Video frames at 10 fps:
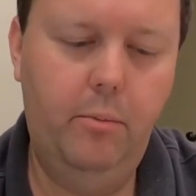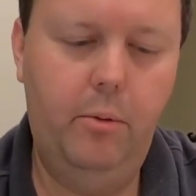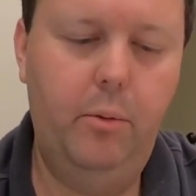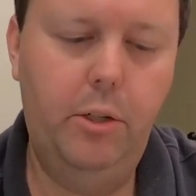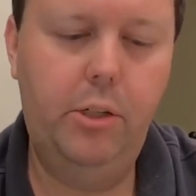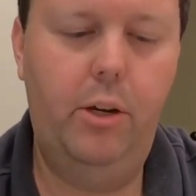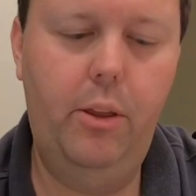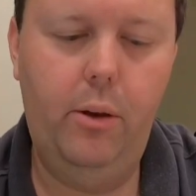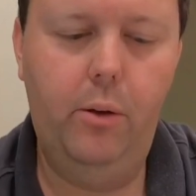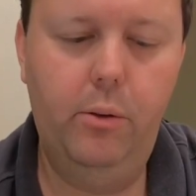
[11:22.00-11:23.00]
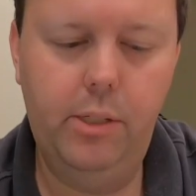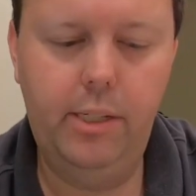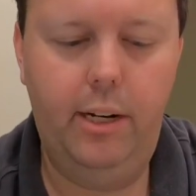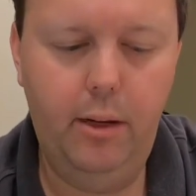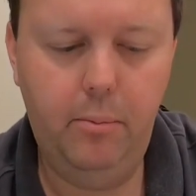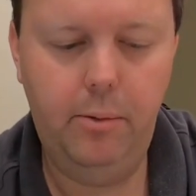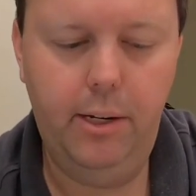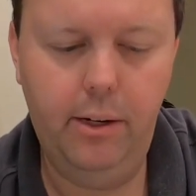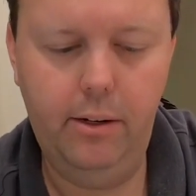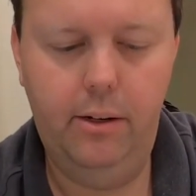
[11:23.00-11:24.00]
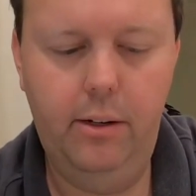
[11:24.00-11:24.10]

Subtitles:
We'll show you the whole setup here.